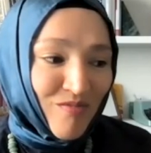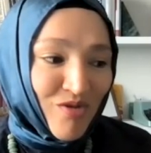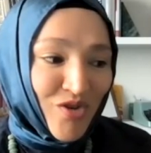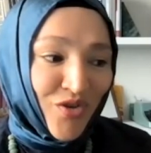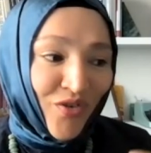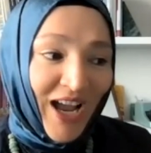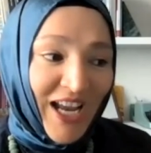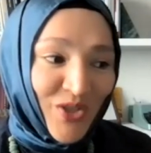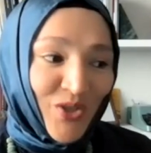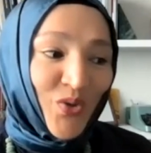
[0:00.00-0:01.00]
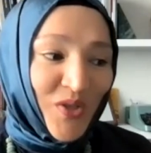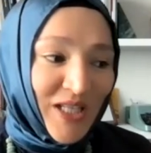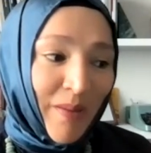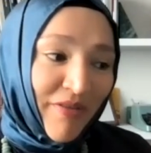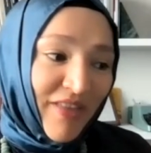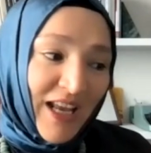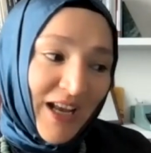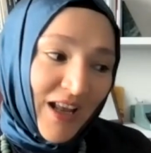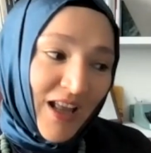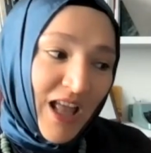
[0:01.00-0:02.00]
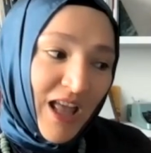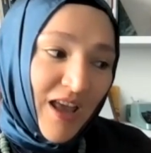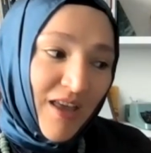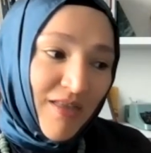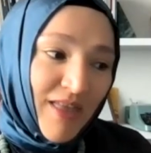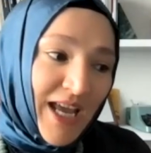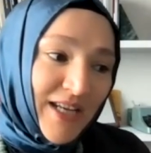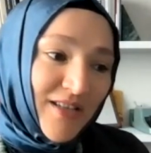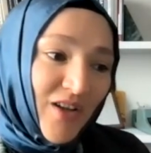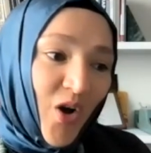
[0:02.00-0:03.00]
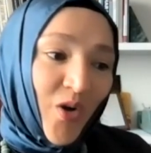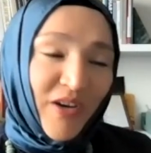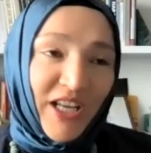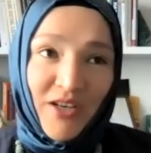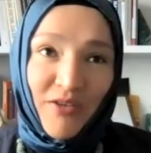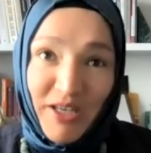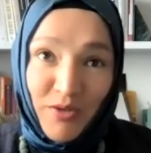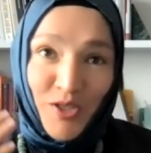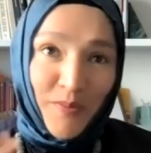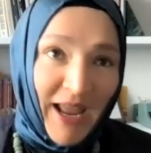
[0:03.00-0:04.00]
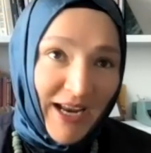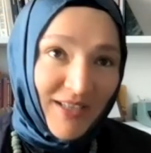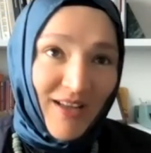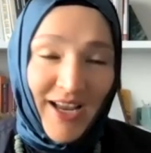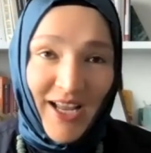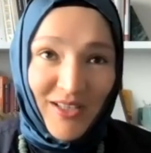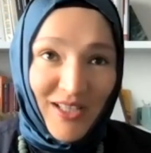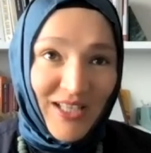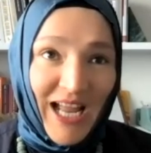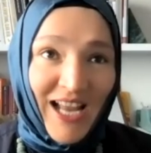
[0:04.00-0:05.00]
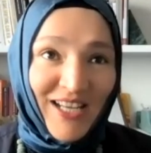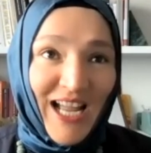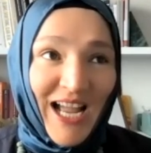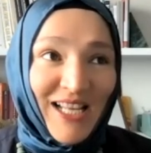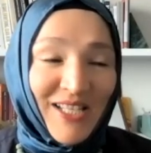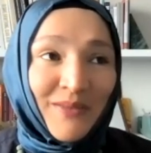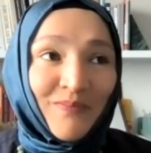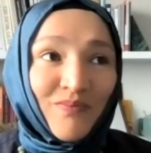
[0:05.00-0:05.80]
tried to do something that only in retrospect I understand as